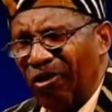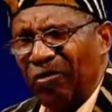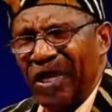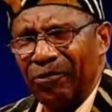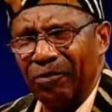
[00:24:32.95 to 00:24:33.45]
Are
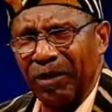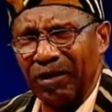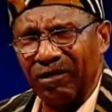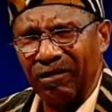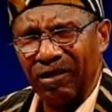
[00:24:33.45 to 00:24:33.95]
you hearing
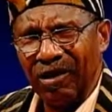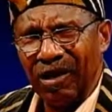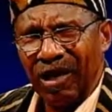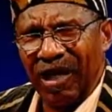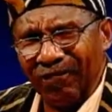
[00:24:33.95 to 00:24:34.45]
me?
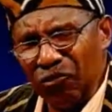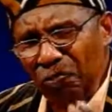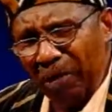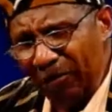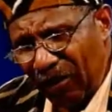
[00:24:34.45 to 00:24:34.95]
If
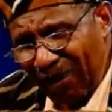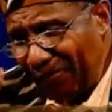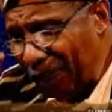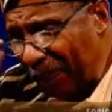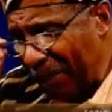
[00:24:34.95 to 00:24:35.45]
you've been
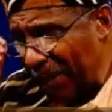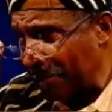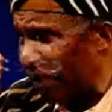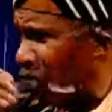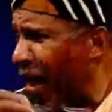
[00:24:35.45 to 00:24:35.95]
delivered from the
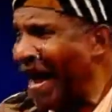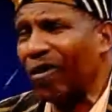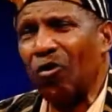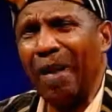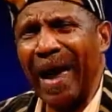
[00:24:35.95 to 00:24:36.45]
enemy, why
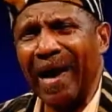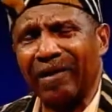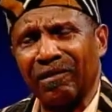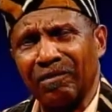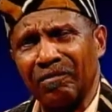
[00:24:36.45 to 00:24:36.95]
go
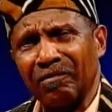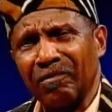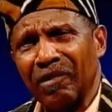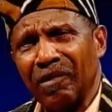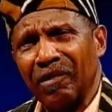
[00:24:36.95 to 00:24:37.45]
back?
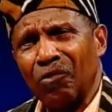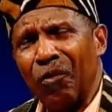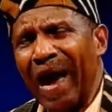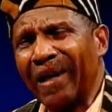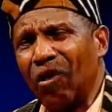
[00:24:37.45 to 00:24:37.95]

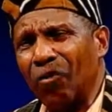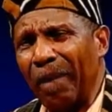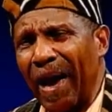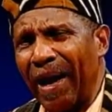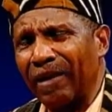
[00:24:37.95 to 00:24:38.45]
Why go
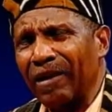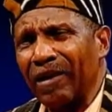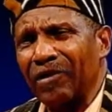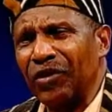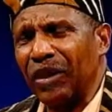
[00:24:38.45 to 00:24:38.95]
back?
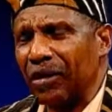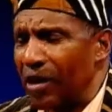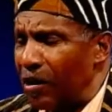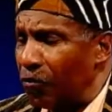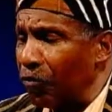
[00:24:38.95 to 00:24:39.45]

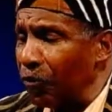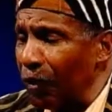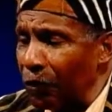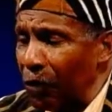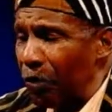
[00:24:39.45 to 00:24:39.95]
See,
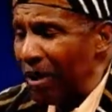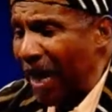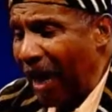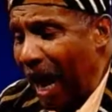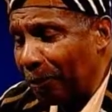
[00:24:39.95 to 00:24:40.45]
when, when we're
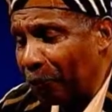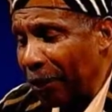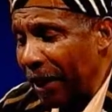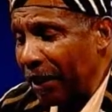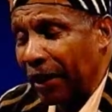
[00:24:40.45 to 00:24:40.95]
not
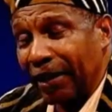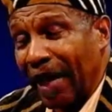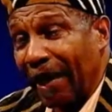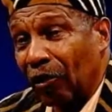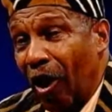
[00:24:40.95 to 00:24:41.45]
operating
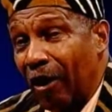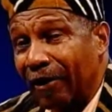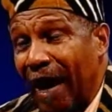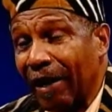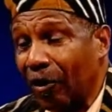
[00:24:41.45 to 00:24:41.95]
in that
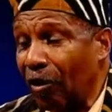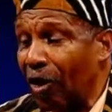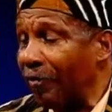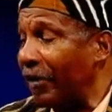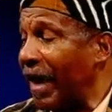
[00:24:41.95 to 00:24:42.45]
God kind of
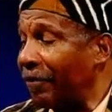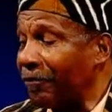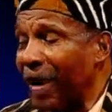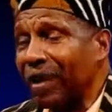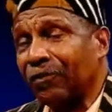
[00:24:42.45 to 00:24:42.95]
love and
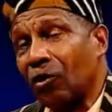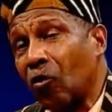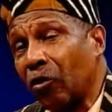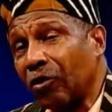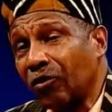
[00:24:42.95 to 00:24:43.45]
that faith,
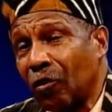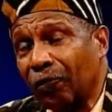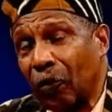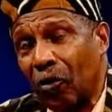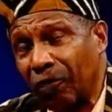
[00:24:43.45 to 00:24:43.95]
so on and
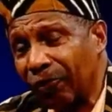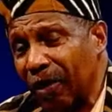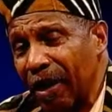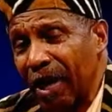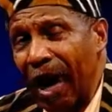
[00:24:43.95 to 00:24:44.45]
so forth,
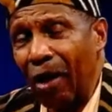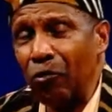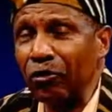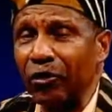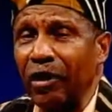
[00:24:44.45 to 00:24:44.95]
I
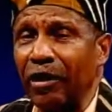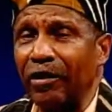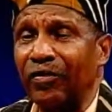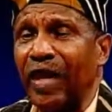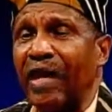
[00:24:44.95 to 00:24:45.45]
want you to
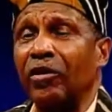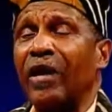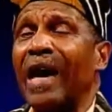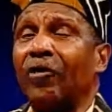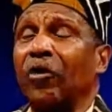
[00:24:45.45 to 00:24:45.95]
understand
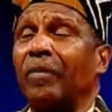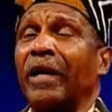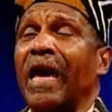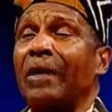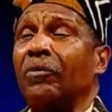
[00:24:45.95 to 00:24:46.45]
you're not going to
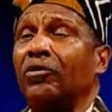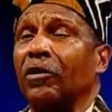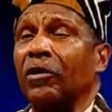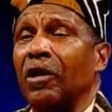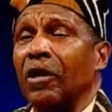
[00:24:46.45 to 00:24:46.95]
be able
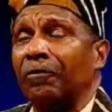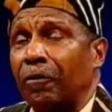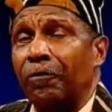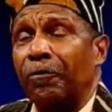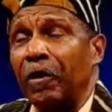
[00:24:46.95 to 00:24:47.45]
to
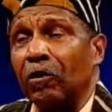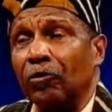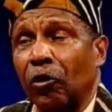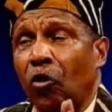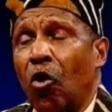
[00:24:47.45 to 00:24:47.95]

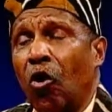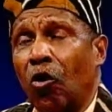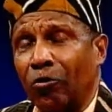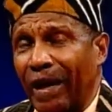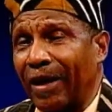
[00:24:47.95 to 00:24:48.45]
fulfill the
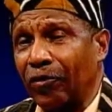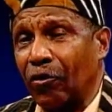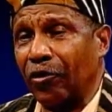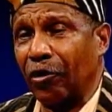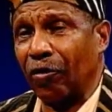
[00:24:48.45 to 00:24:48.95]
call that
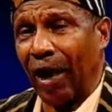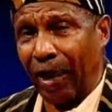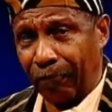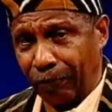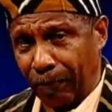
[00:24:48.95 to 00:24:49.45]
is on your
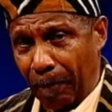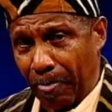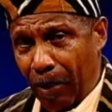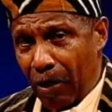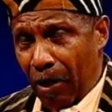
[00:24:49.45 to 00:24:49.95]
life.
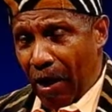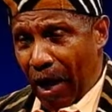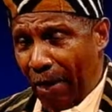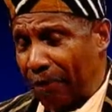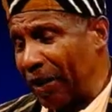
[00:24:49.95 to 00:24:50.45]

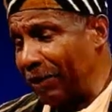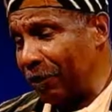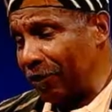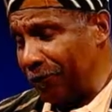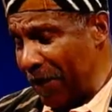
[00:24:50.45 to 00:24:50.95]
I
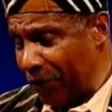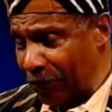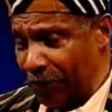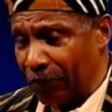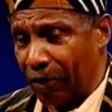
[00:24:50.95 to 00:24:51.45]
believe in
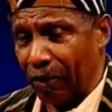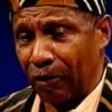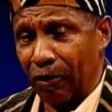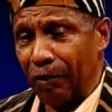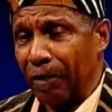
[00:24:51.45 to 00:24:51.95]
Ephesians,
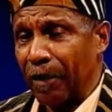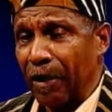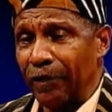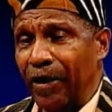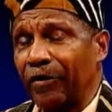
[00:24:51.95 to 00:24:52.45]
uh,
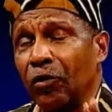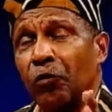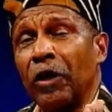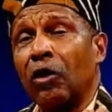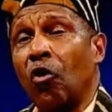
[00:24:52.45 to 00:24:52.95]
it says
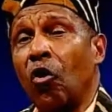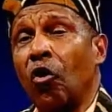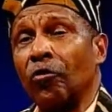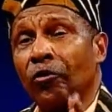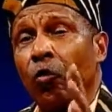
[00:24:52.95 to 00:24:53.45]
that we are
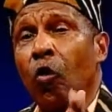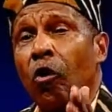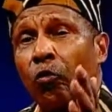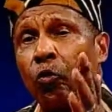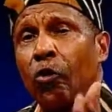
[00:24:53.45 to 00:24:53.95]
called to
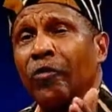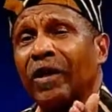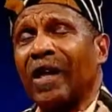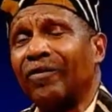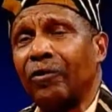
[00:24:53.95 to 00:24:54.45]
walk
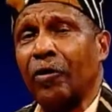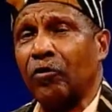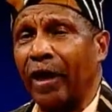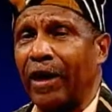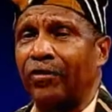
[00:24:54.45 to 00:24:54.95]
worthy of the
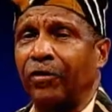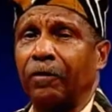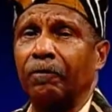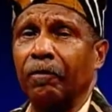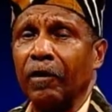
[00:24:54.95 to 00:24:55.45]

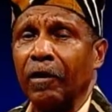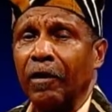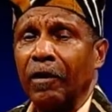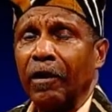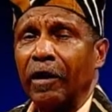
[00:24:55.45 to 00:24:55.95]
vocation.
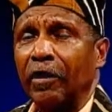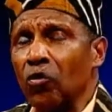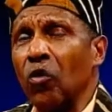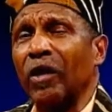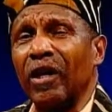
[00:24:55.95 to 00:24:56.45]

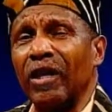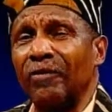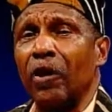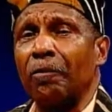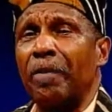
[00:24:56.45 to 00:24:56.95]
You want to
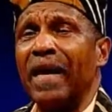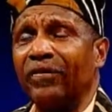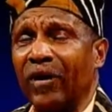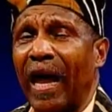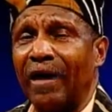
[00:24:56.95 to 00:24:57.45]
live your
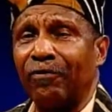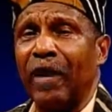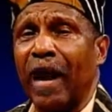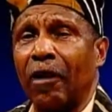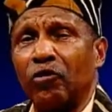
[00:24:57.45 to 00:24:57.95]
best
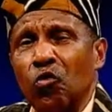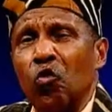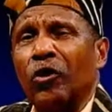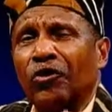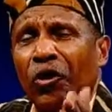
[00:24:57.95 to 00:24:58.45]
life now.
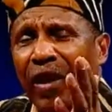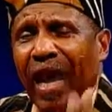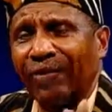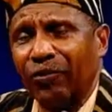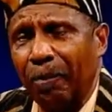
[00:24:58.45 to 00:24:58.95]
You want your
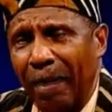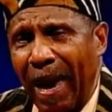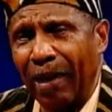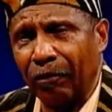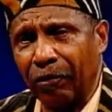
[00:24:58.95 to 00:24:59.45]
life to
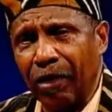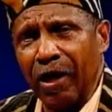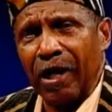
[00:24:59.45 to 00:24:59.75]
matter.